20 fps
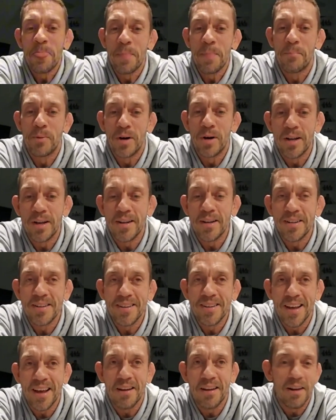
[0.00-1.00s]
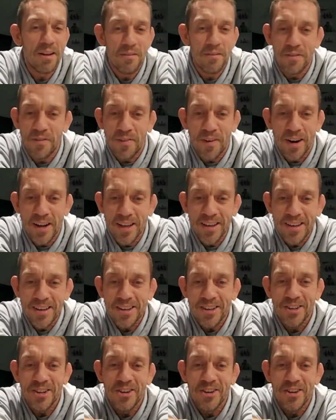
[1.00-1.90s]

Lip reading: but and funny.